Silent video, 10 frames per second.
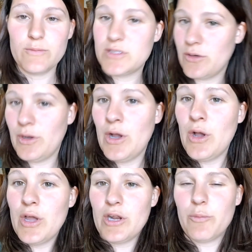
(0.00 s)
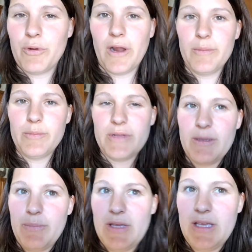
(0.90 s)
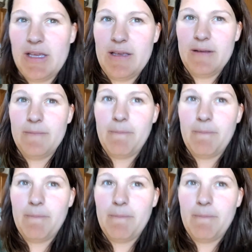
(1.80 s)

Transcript: So it'll probably be,